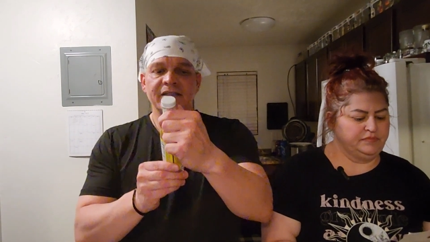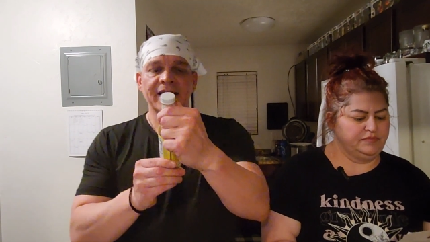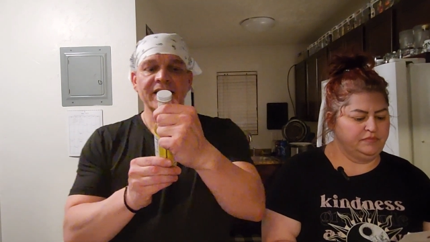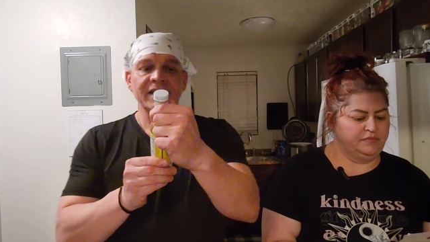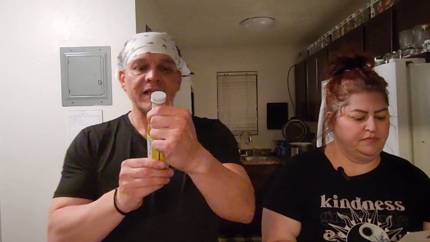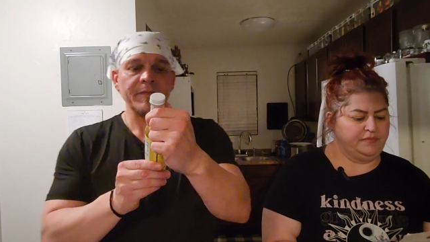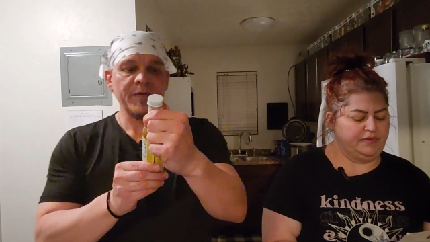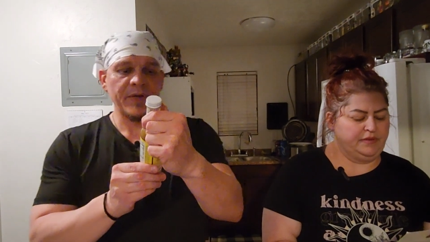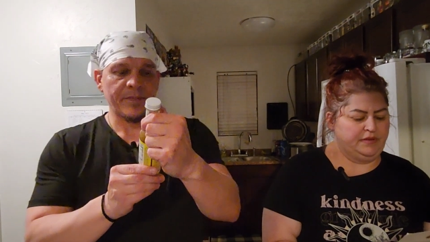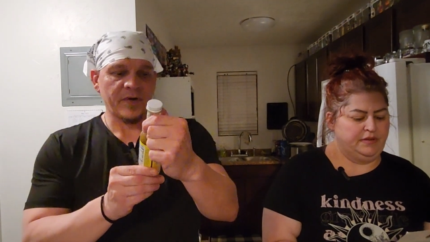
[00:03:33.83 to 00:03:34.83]
Speaker 1: Zesty
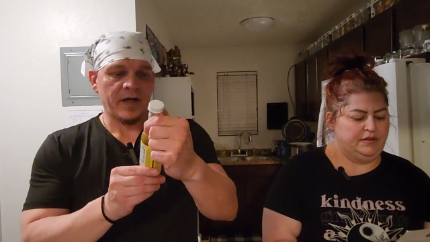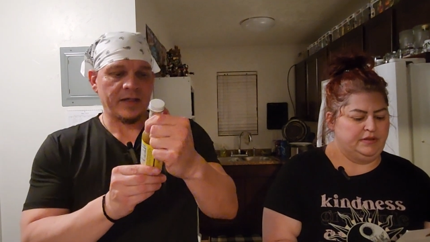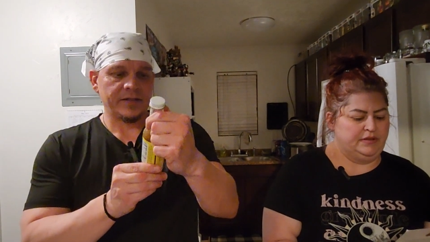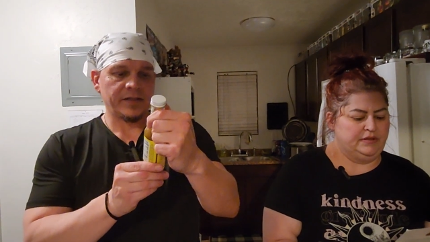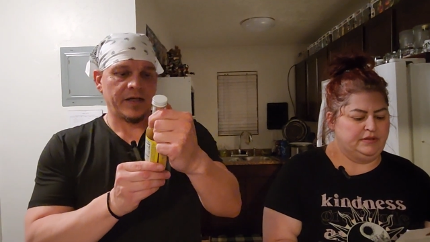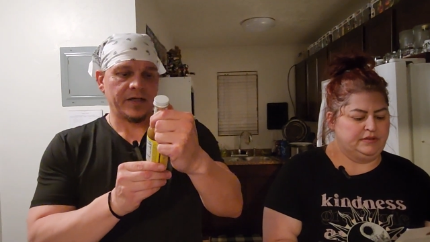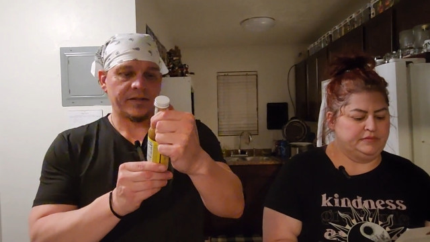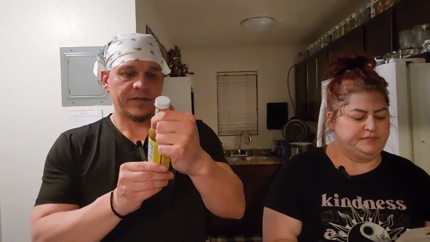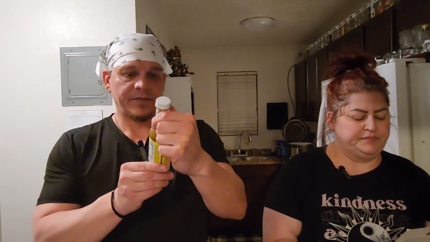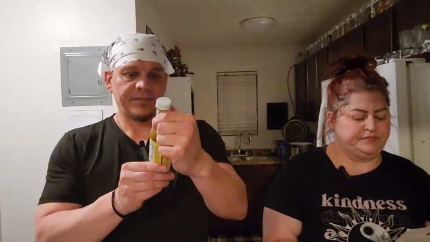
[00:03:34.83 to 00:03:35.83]
lemon pepper hot
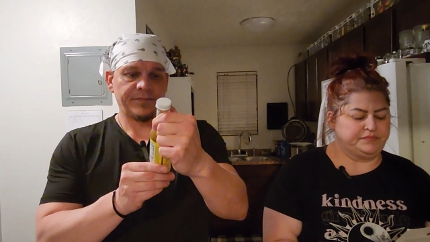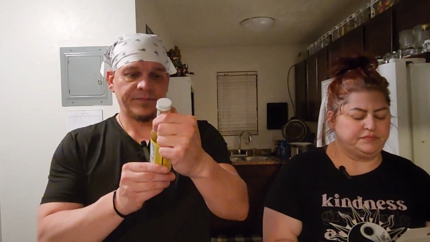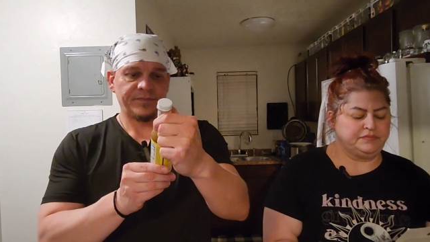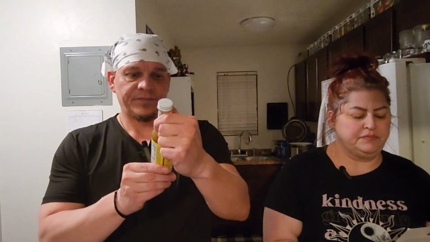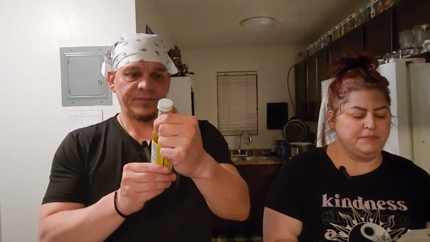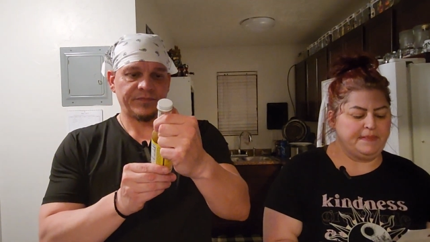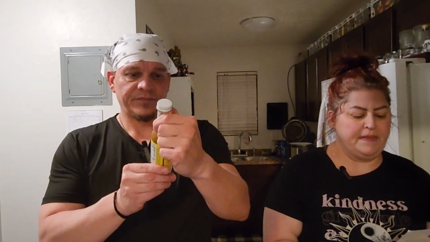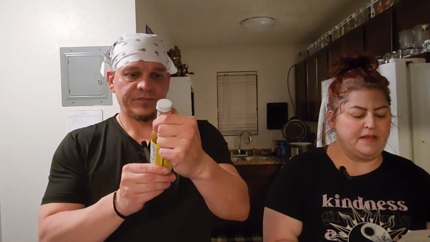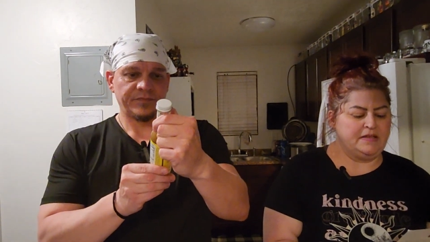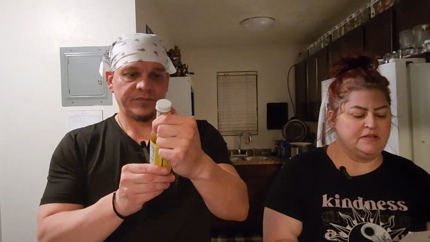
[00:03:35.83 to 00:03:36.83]
sauce.
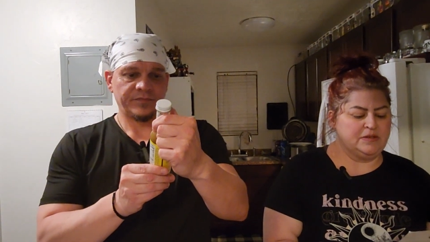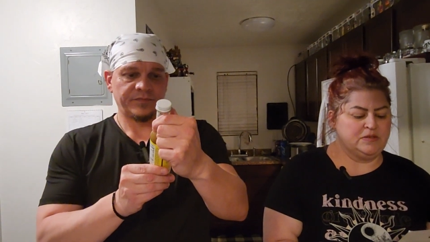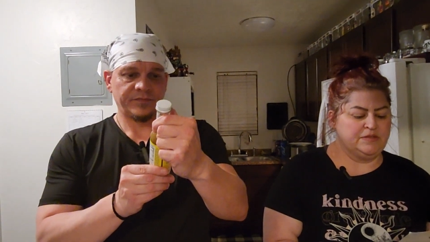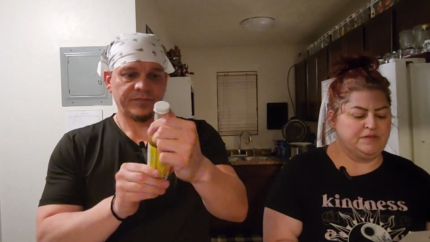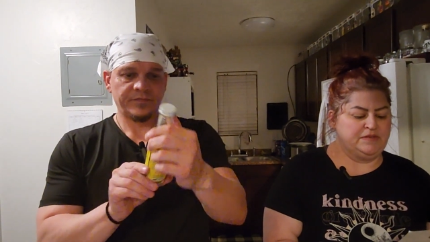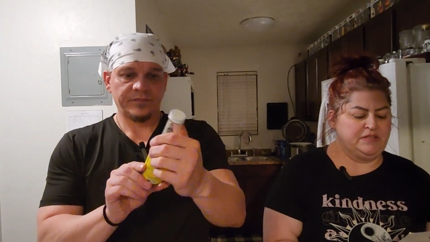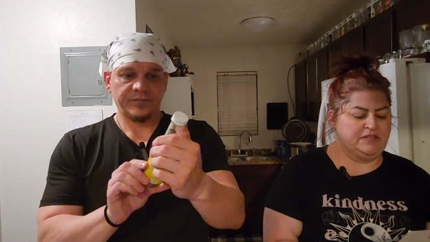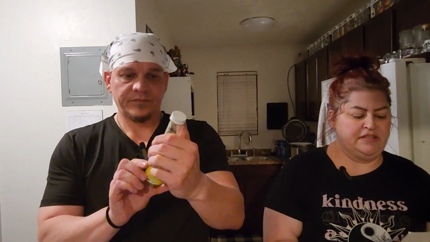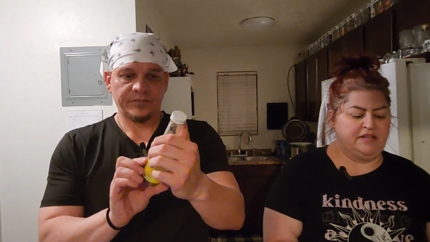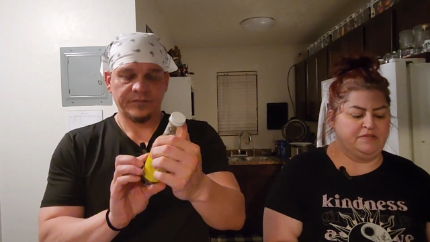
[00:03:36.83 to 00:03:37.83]
Speaker 2: And this goes to
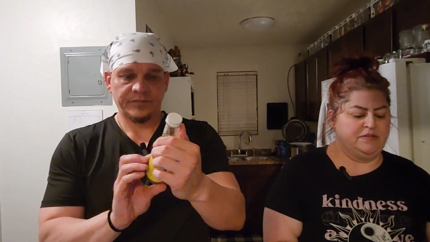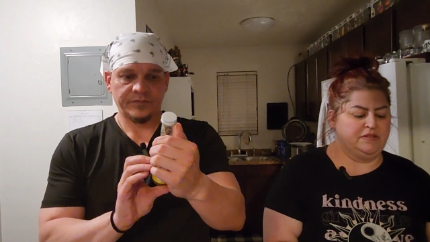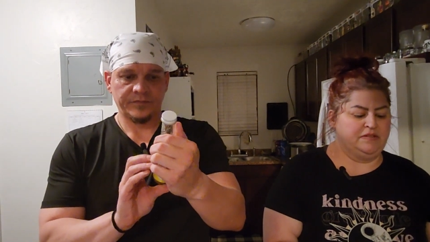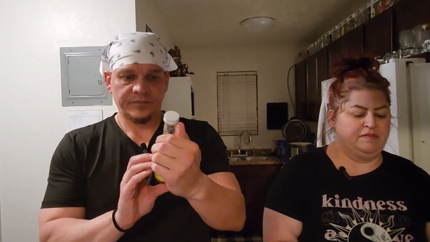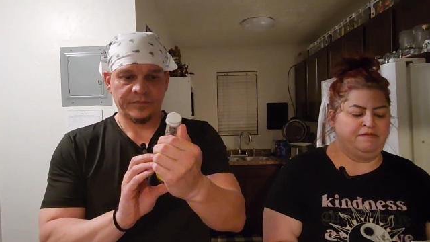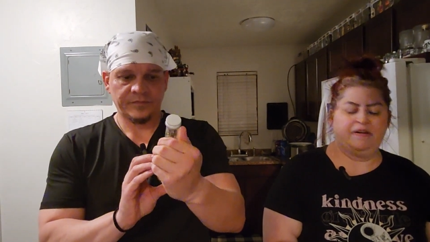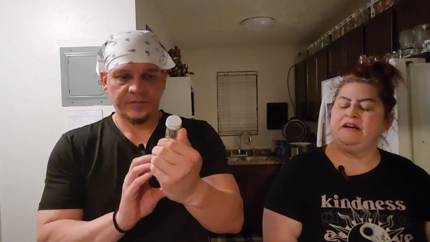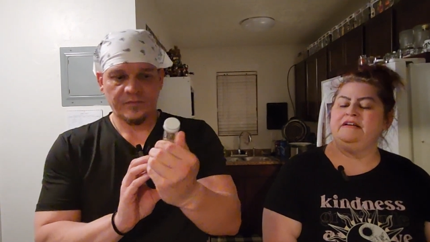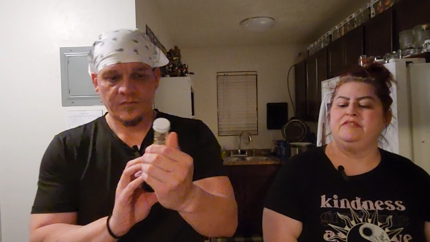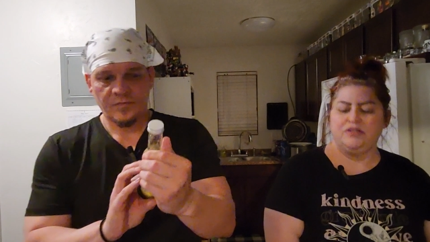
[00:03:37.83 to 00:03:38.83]

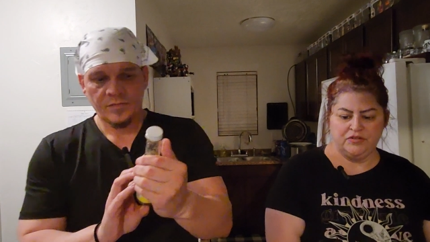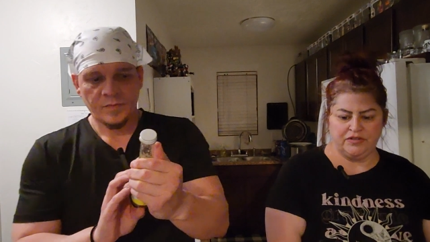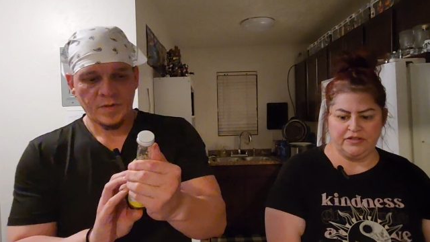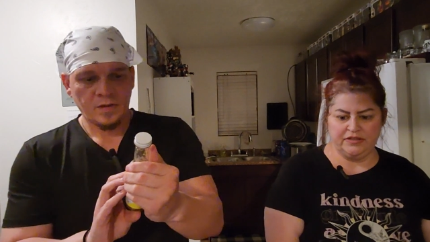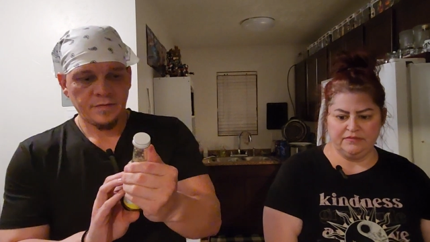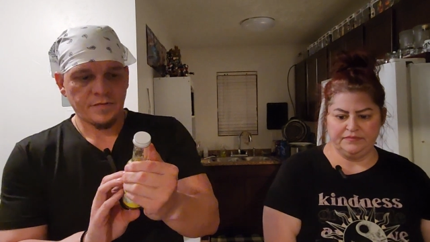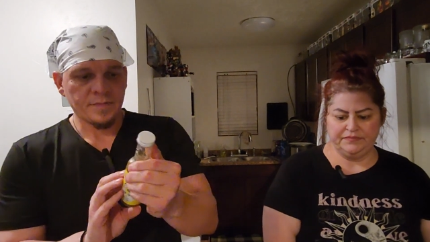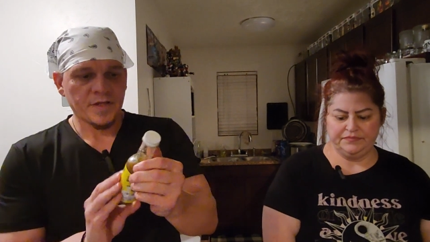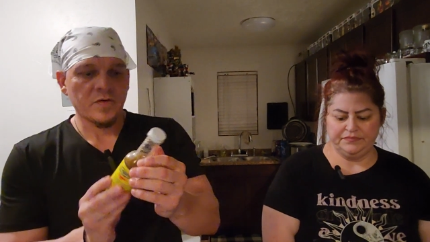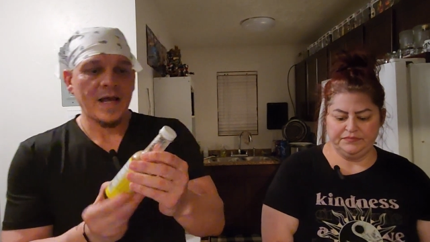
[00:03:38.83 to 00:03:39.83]
15500
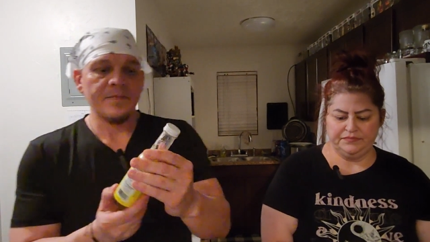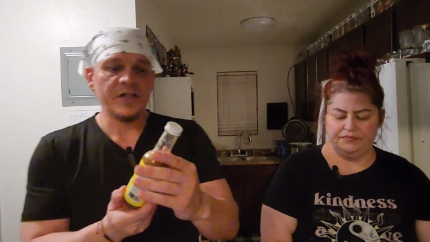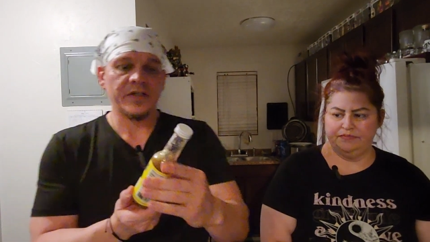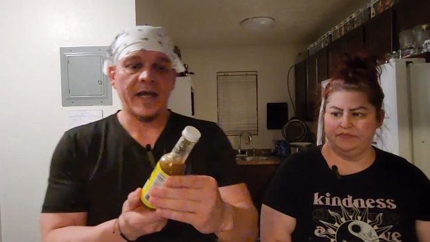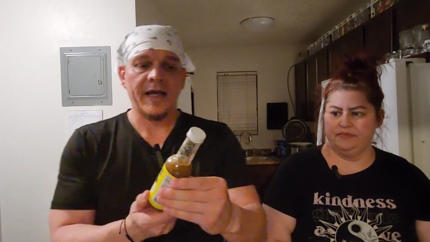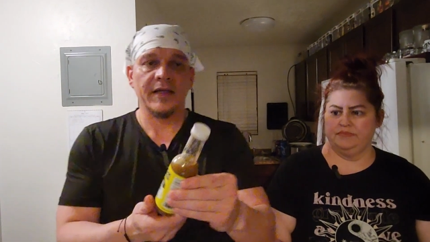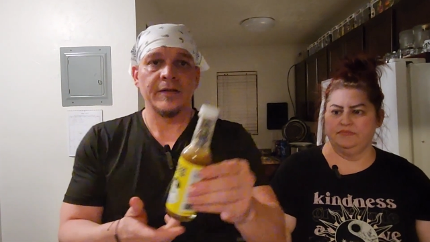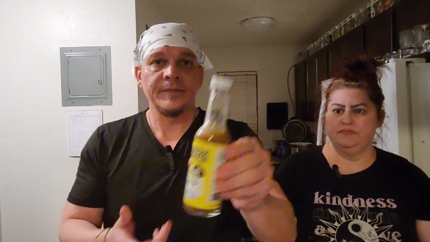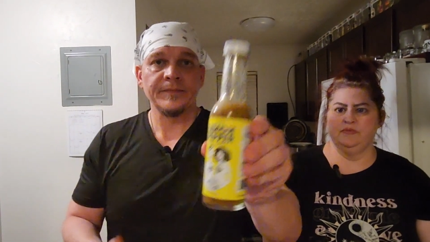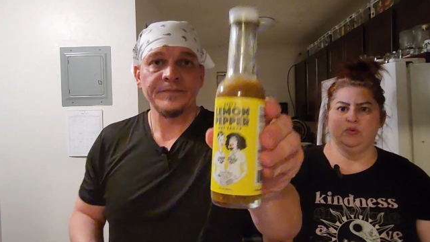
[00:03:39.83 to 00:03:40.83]
Speaker 1: From the Crabby Shack.
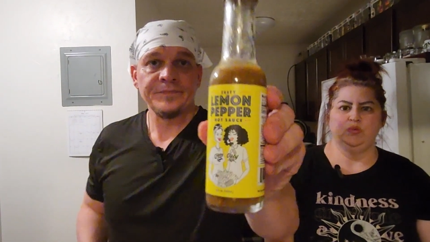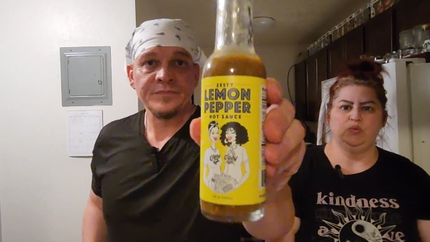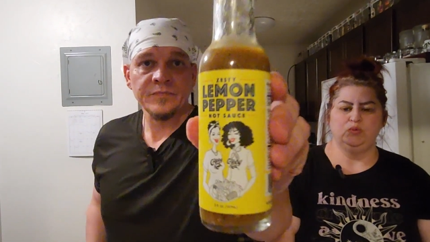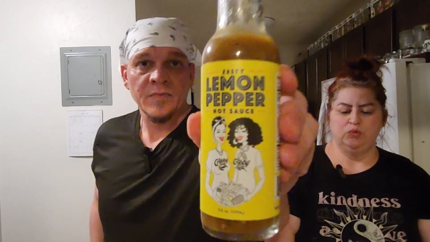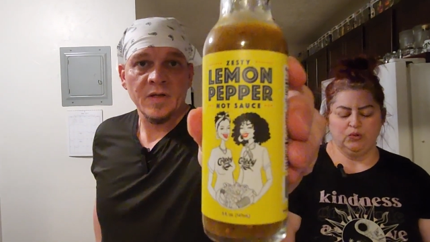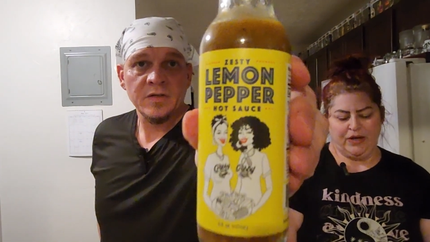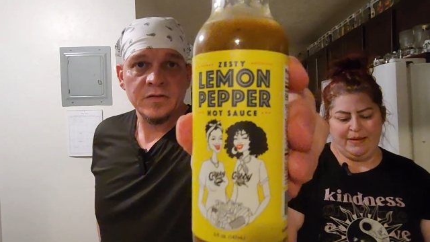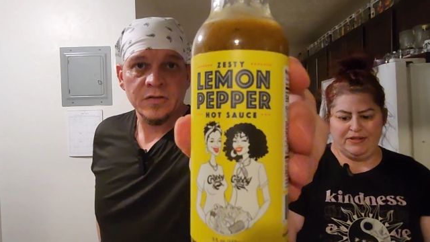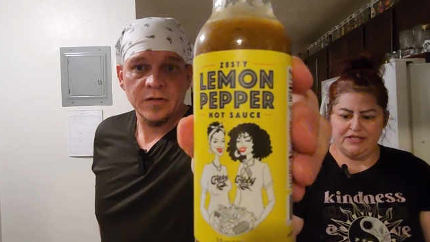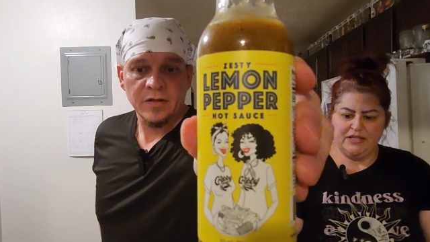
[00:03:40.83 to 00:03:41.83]
Speaker 2: Ooh,
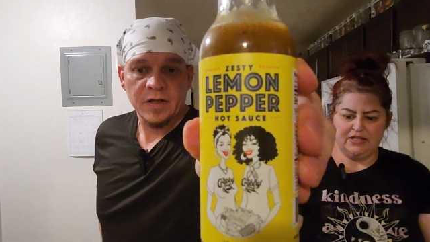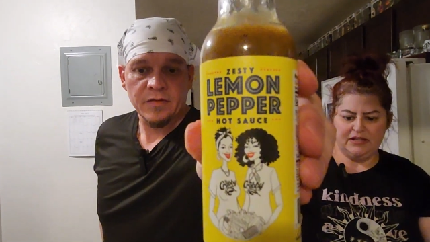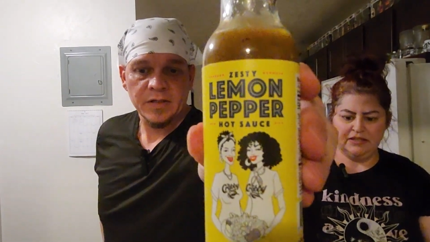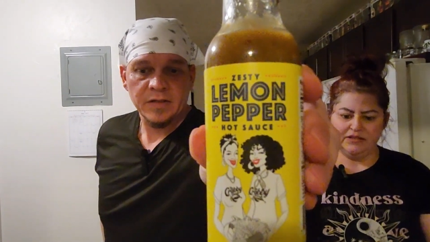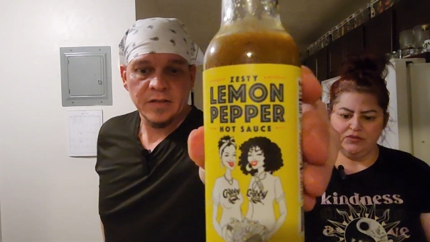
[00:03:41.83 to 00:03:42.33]
Crabby Shack. Right